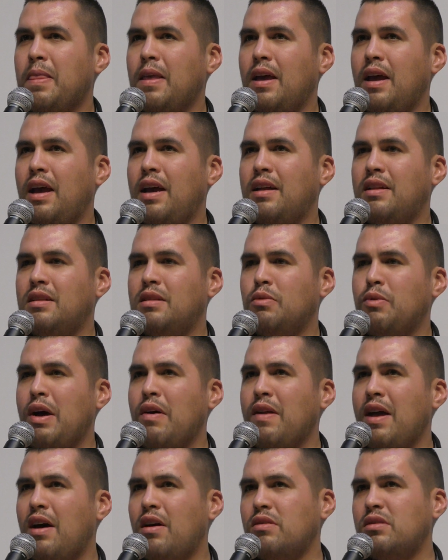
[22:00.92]
And the
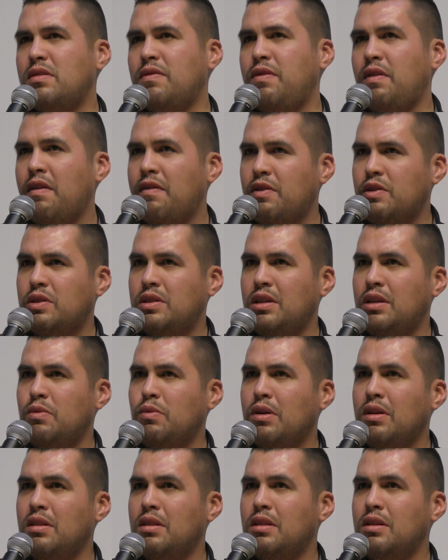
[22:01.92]
roundhouse, if you've ever seen
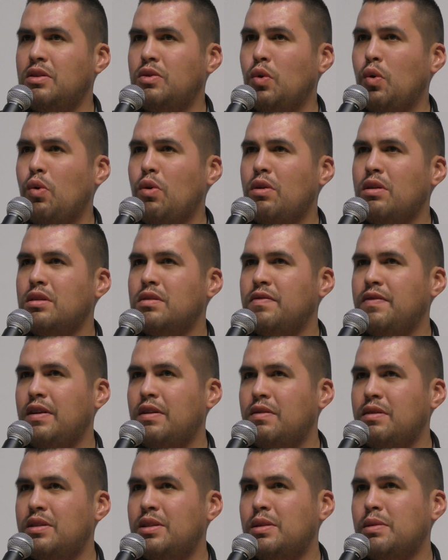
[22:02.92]
one, the door is
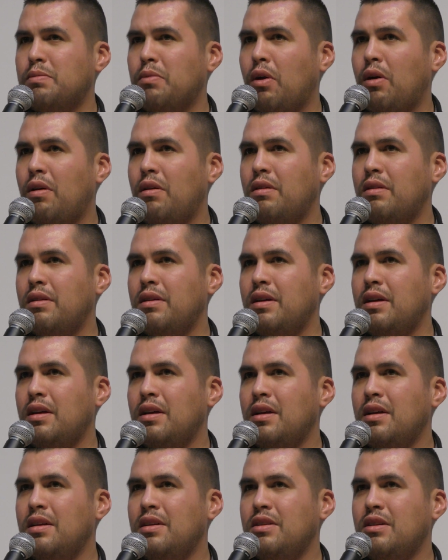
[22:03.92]
very small.
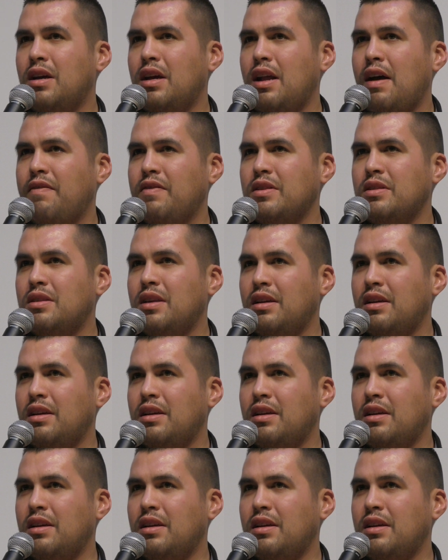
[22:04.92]
You kind of have to